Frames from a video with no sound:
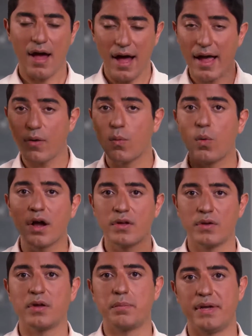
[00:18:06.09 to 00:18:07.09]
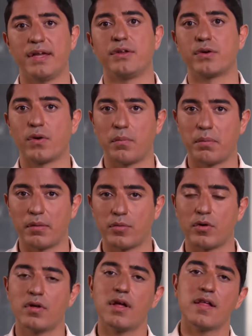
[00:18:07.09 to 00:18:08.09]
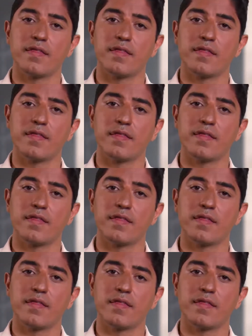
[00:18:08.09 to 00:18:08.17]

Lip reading: I want you to be in your own bubble.